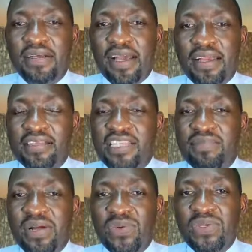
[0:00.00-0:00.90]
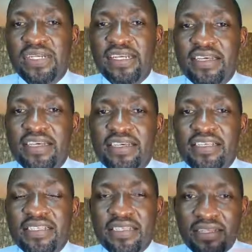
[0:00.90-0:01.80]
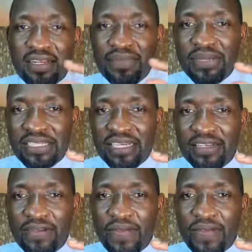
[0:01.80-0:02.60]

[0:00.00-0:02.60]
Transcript: can I say the balloon is limited,